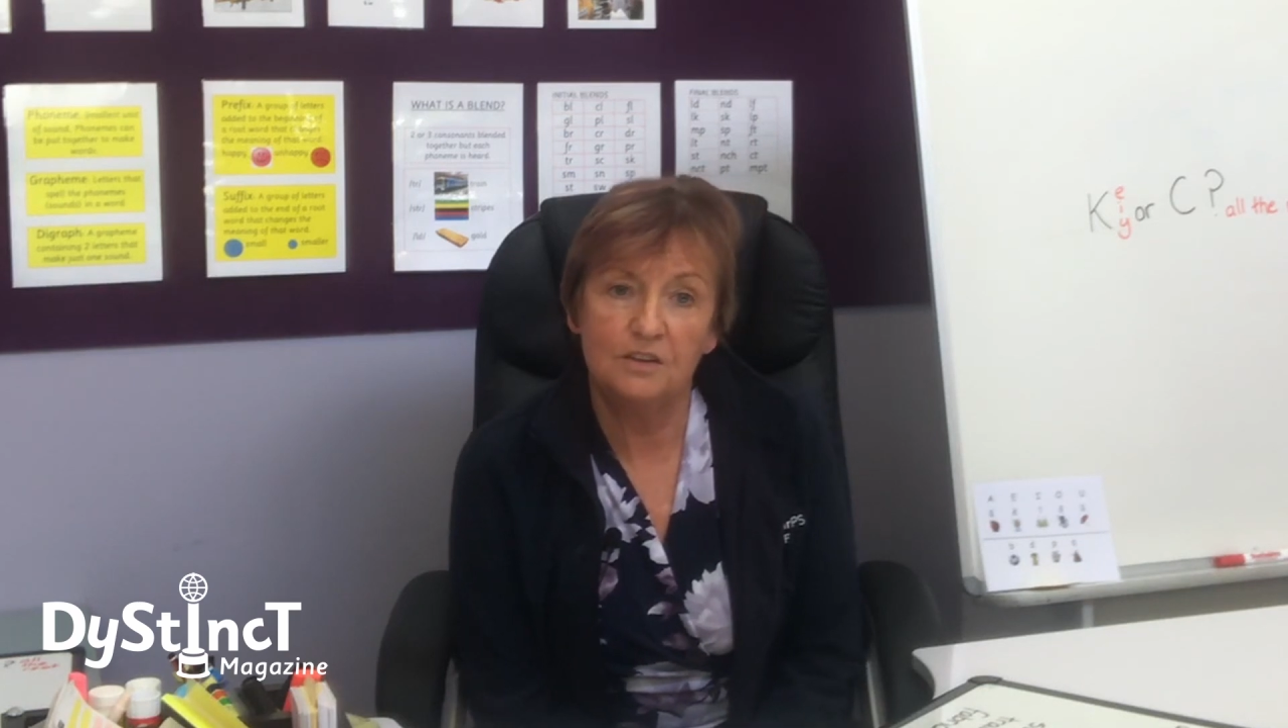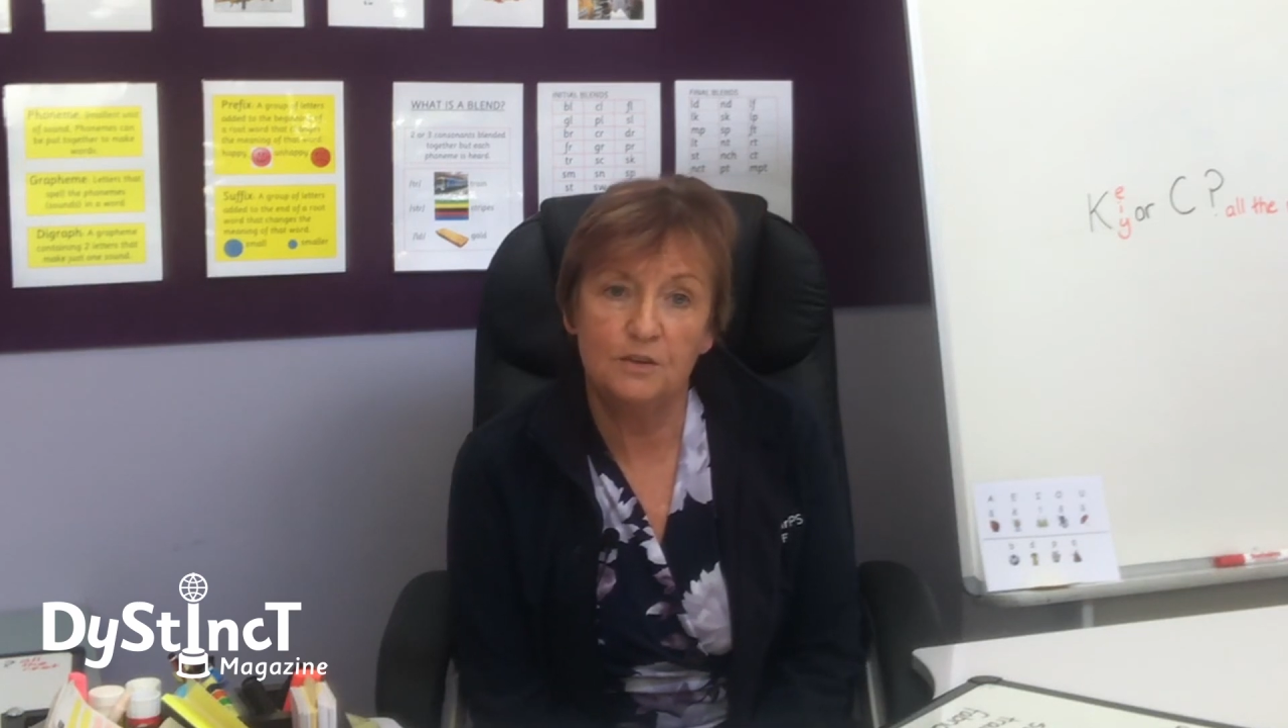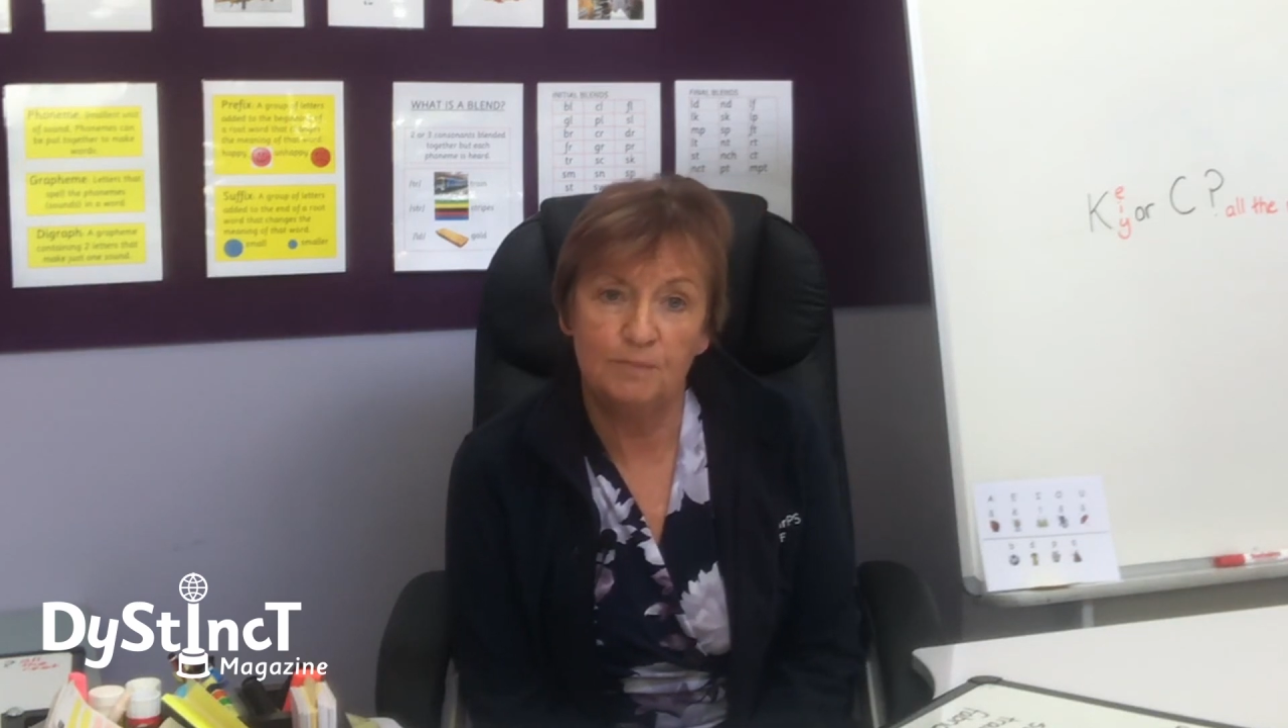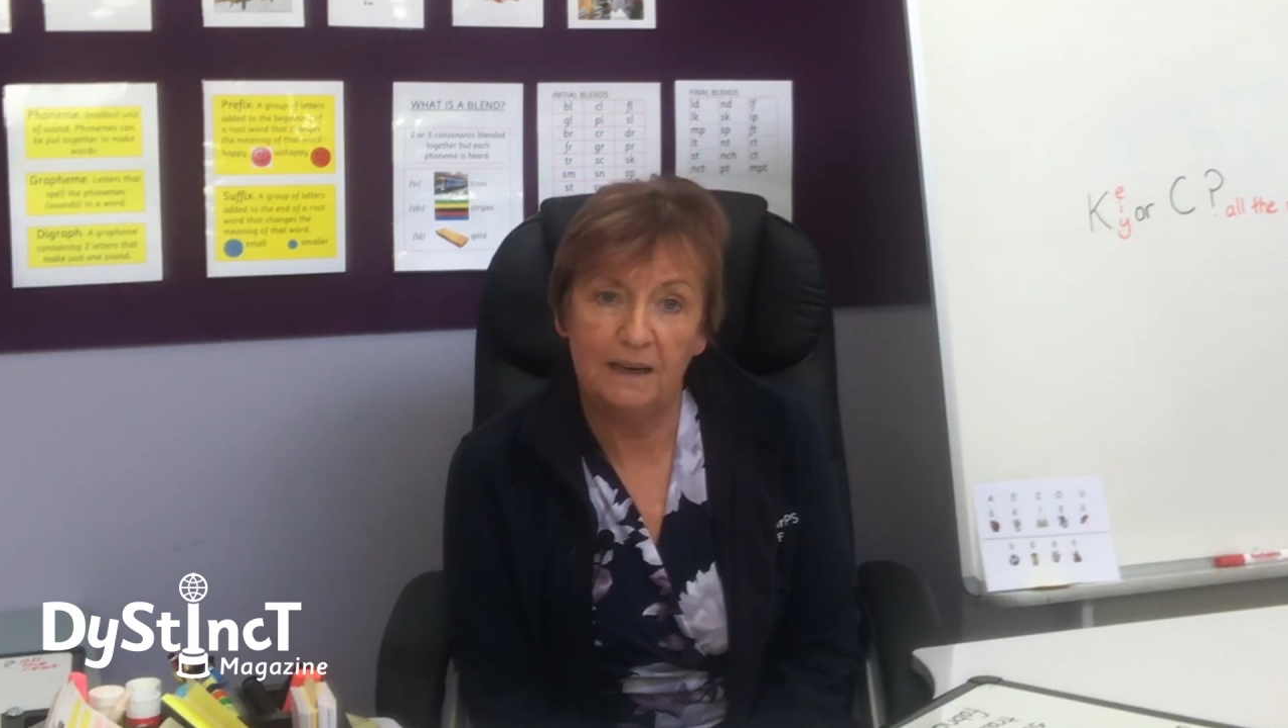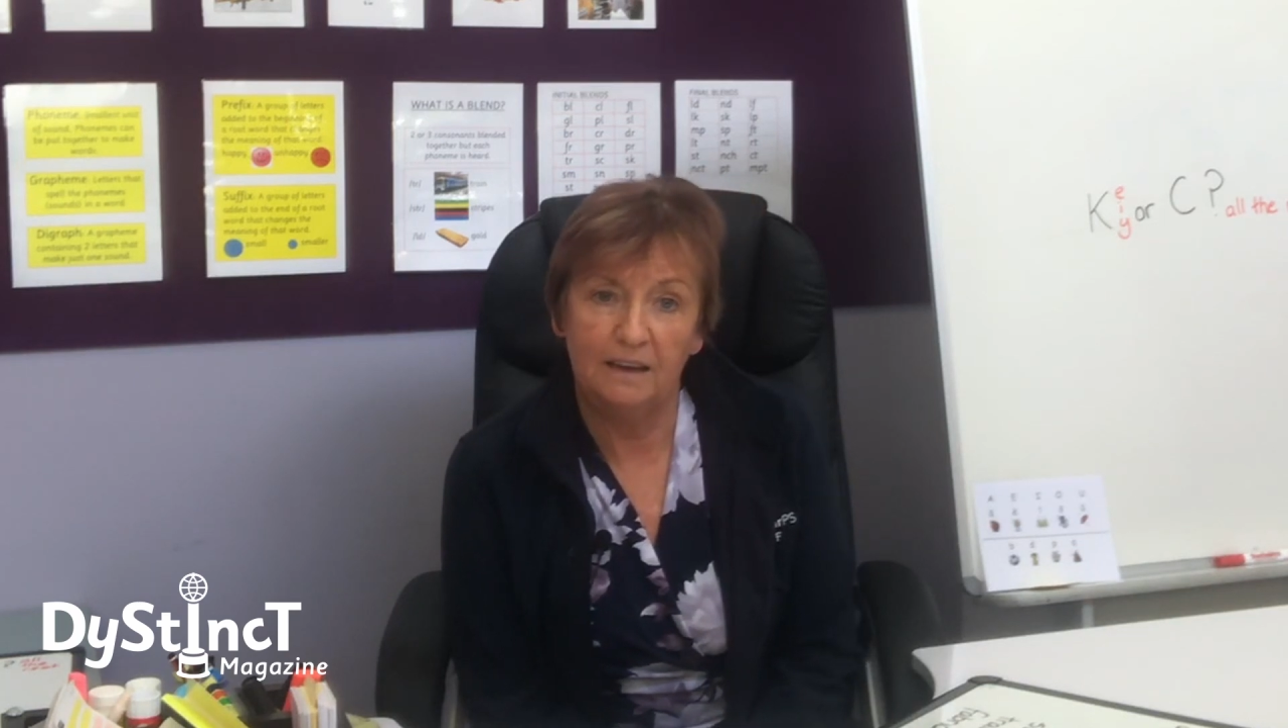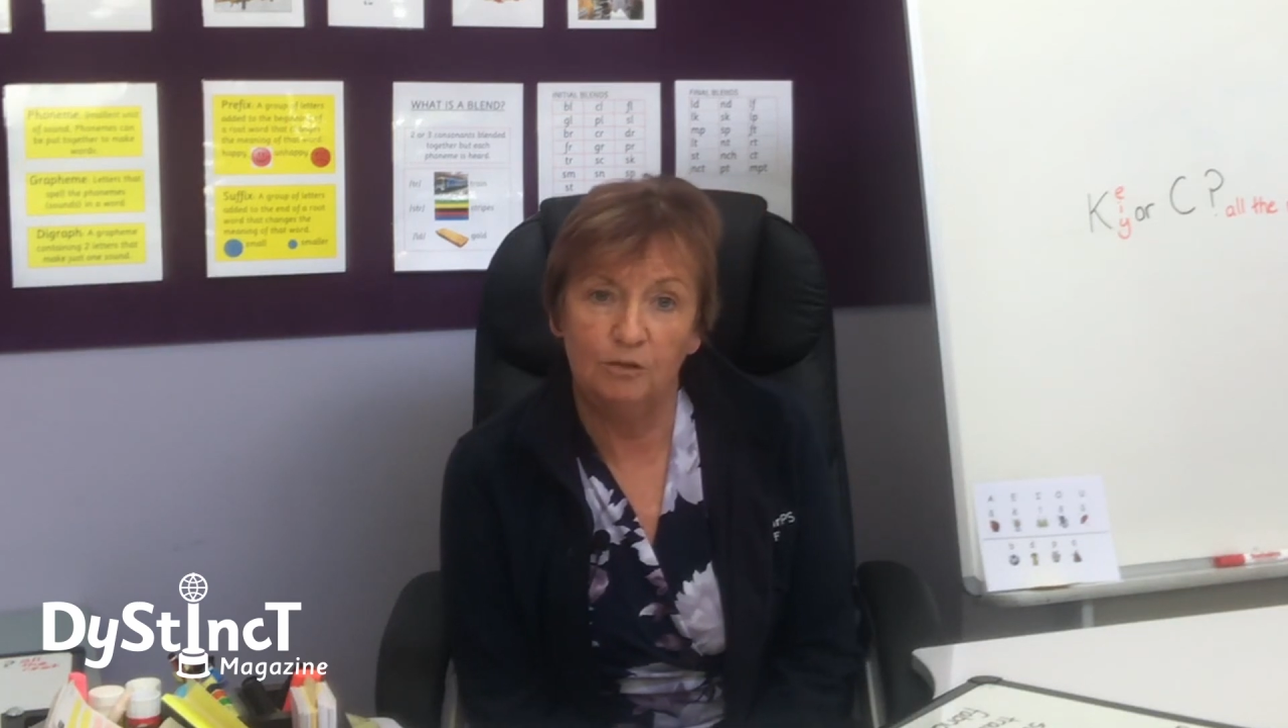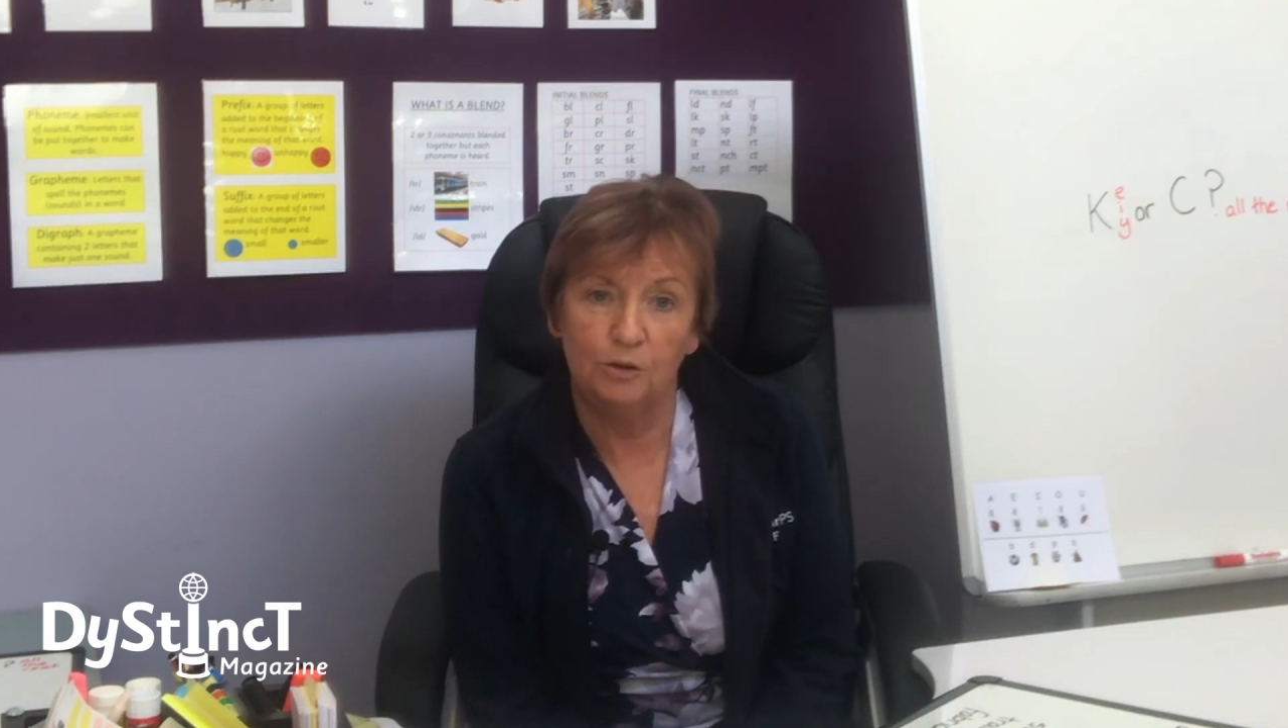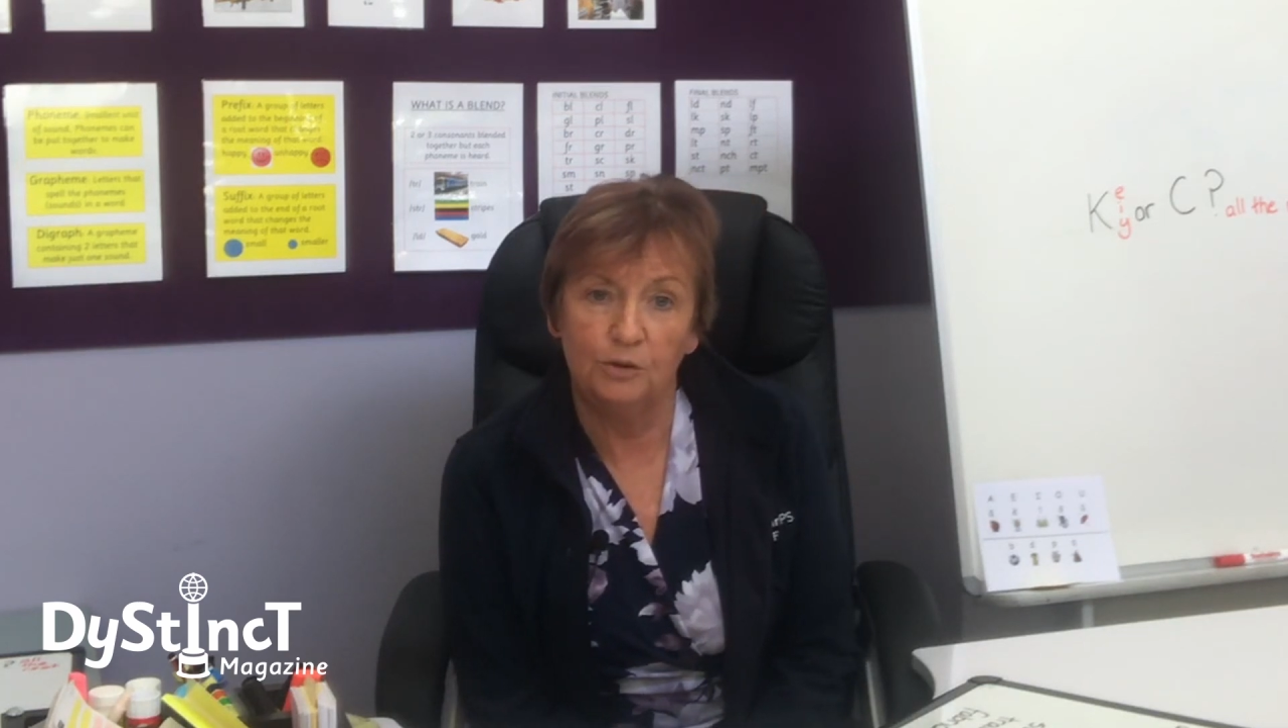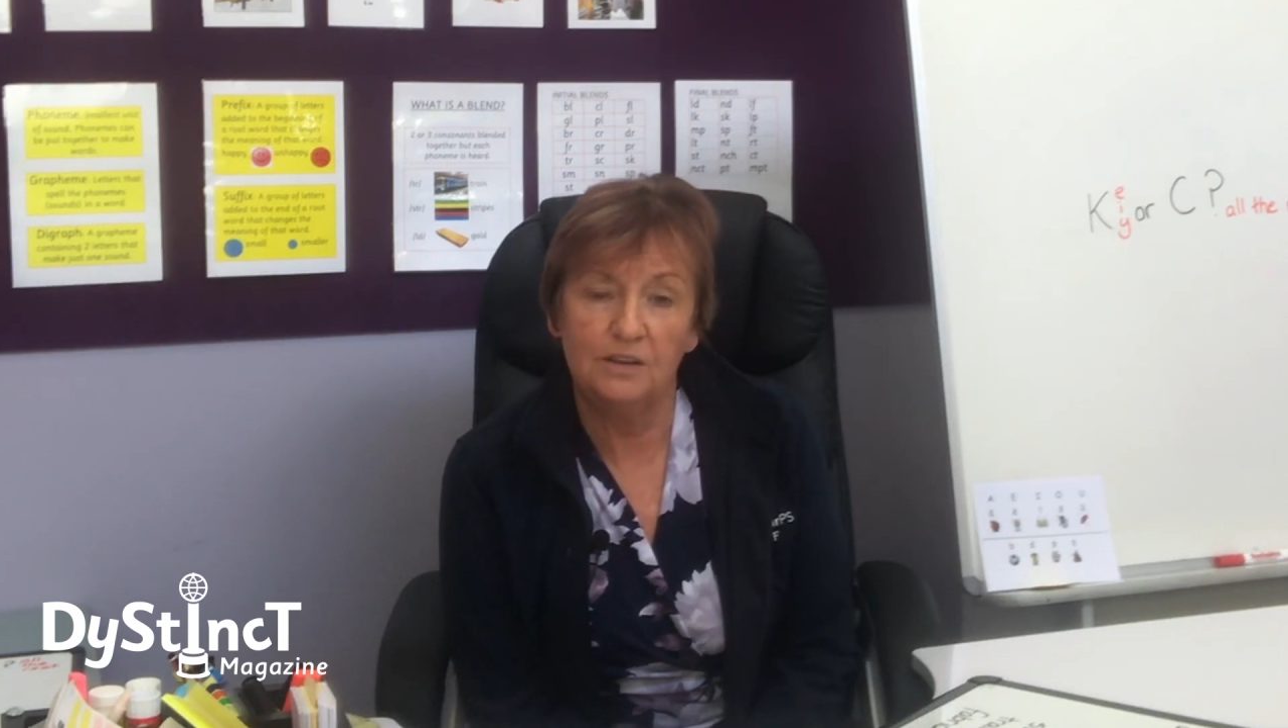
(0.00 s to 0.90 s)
spelling rules